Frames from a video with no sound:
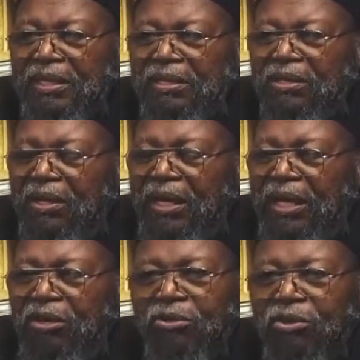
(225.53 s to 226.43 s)
I
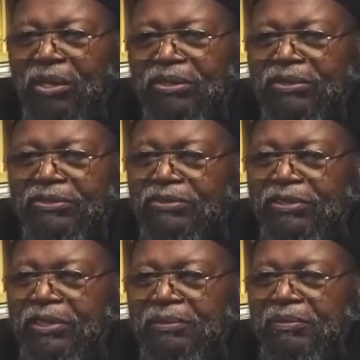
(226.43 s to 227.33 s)
had no questions
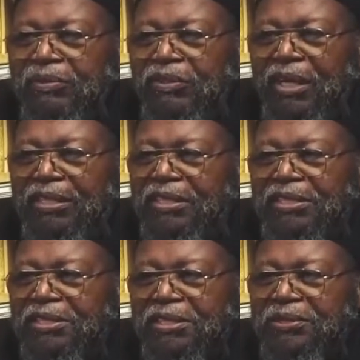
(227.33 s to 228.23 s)
for him. I
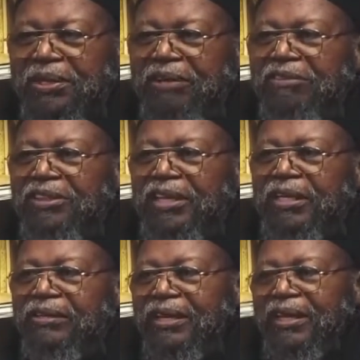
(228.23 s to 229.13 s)
just took on everything
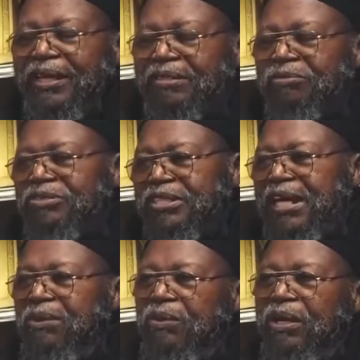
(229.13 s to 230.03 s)
he said. And I
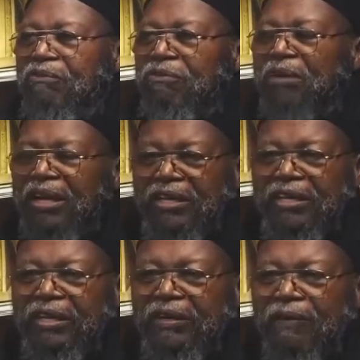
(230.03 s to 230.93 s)
stayed with him for about a
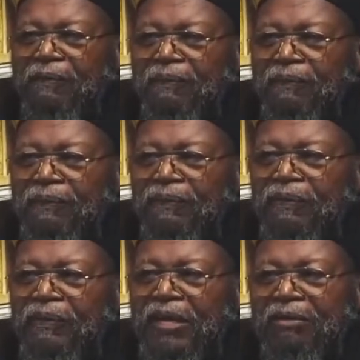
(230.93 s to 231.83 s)
year.
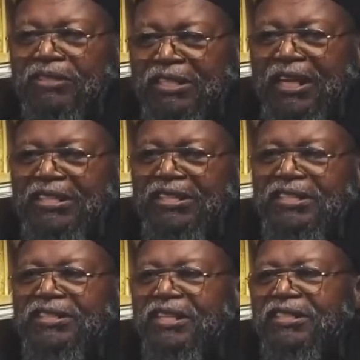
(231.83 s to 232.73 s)
That was in
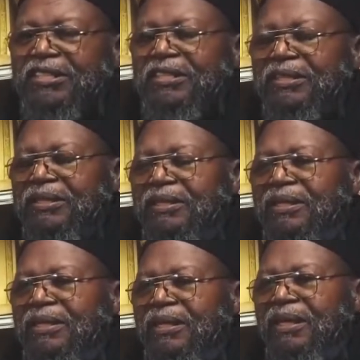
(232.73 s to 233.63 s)
1960.
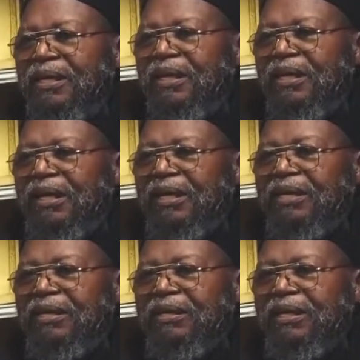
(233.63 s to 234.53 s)
And
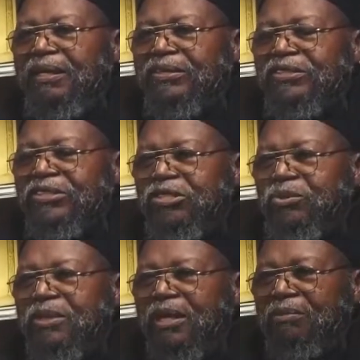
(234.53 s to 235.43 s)
in
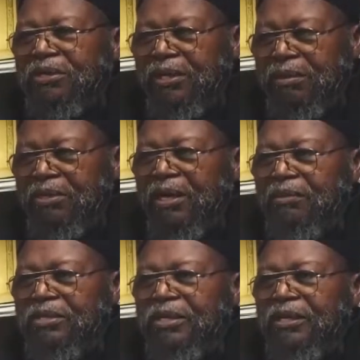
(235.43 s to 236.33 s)
61, I became an
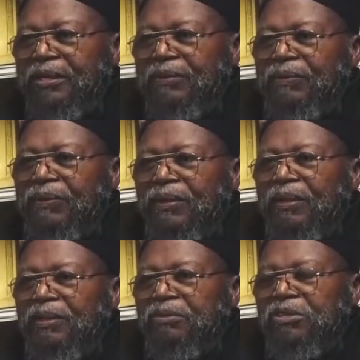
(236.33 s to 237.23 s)
Ahmadiyya.
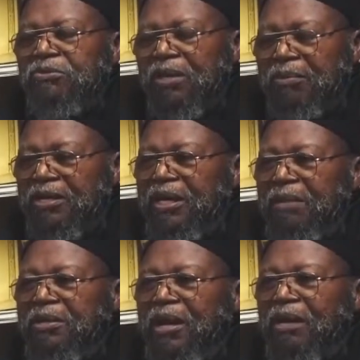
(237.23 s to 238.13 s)
The reason why I
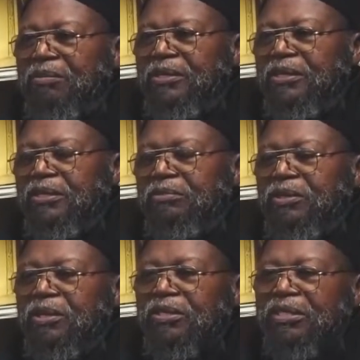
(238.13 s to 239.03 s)
became an Ahmadiyya is
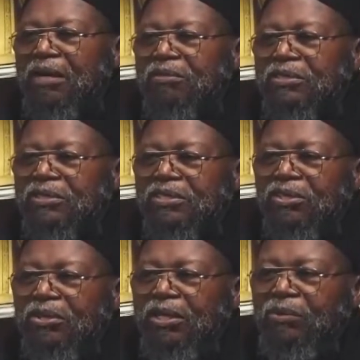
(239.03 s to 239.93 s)
because I
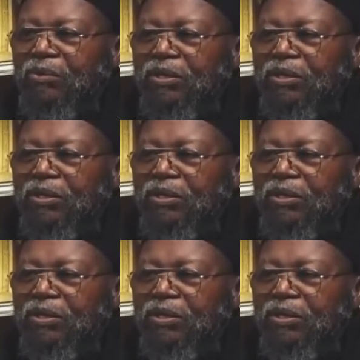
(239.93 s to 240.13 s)
saw him